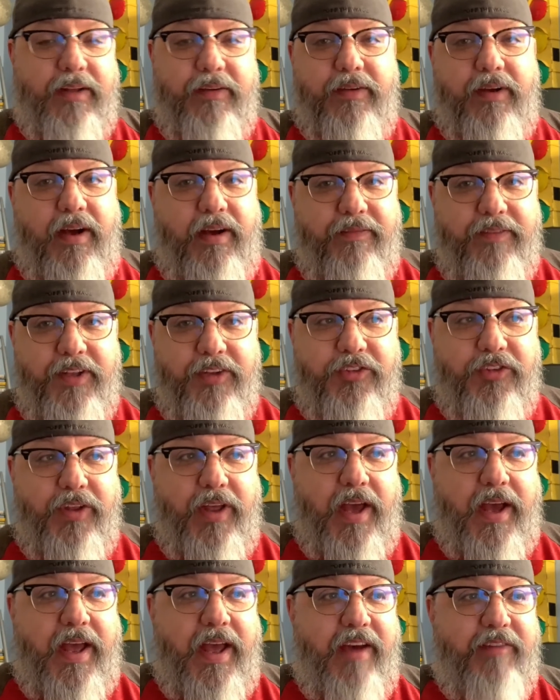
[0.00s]

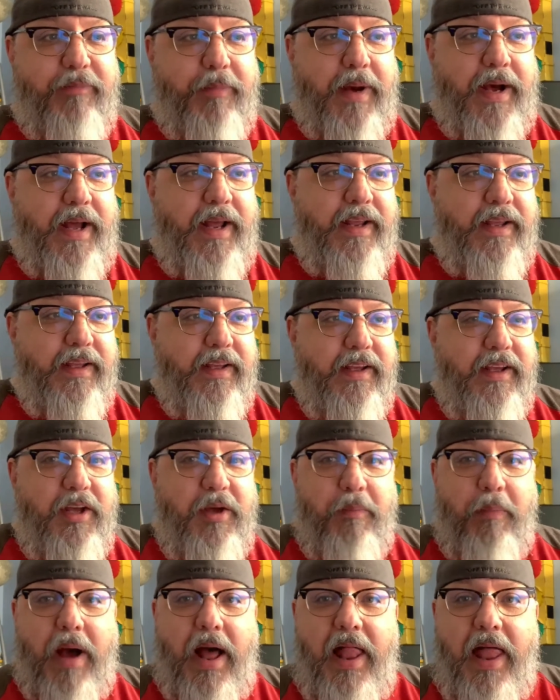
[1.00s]
obviously I have my
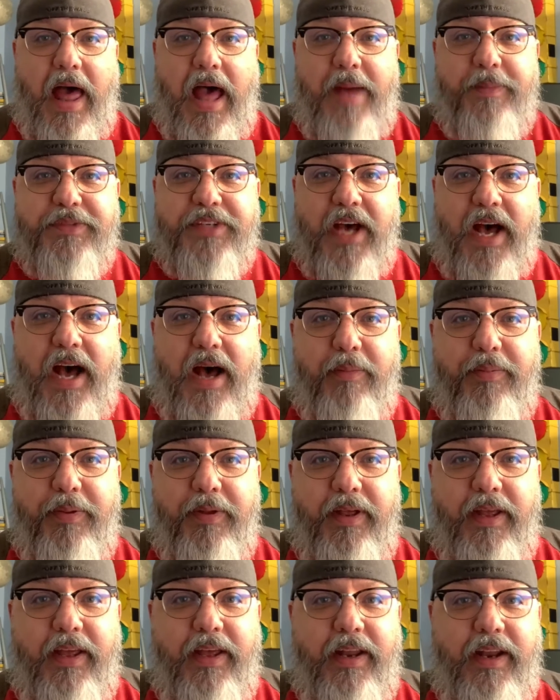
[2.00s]
laptop
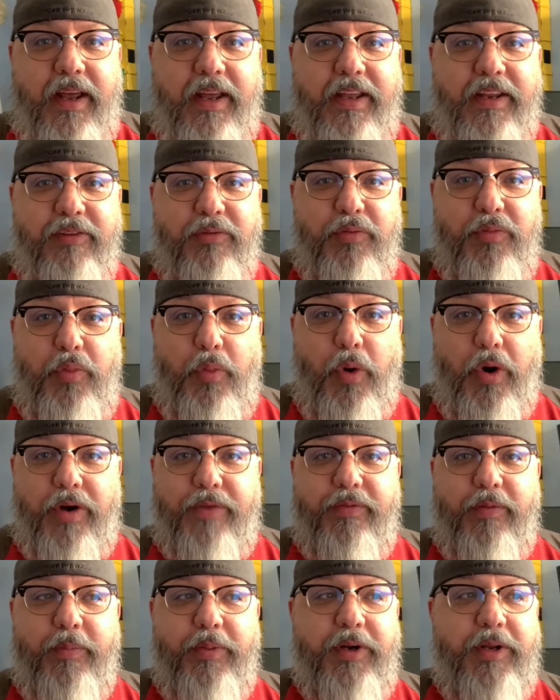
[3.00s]
and I can
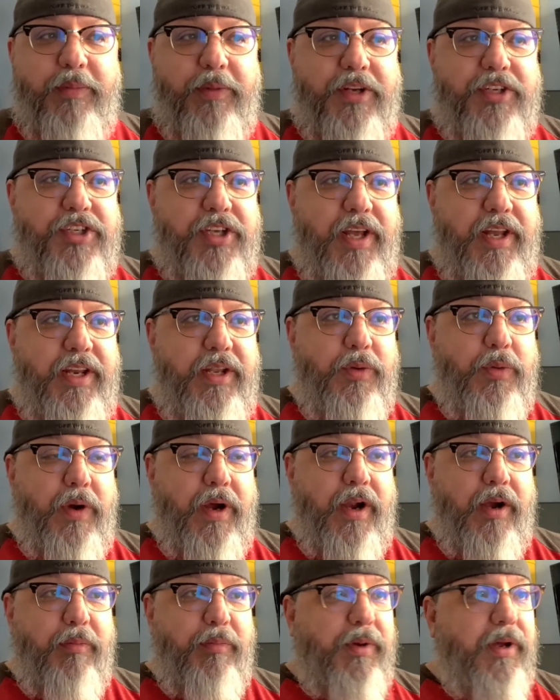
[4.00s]
work from pretty much
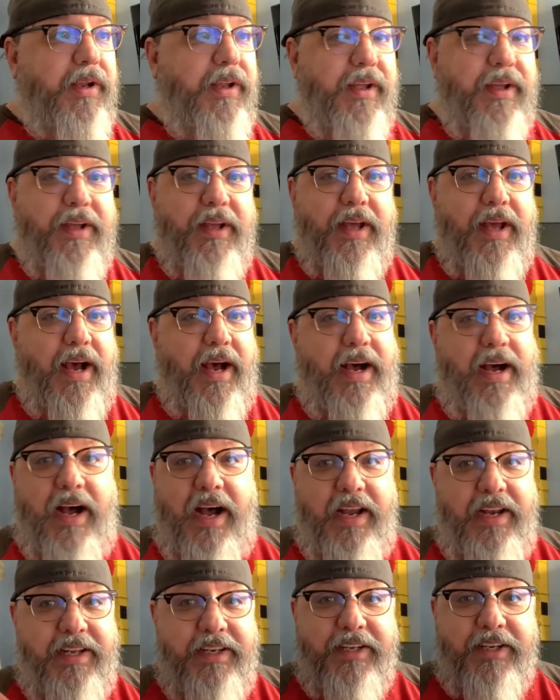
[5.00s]
anywhere, but
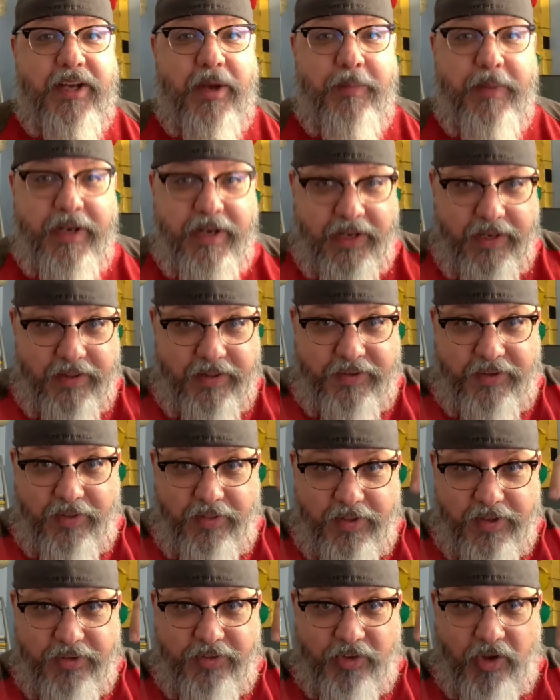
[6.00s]
I didn't come into this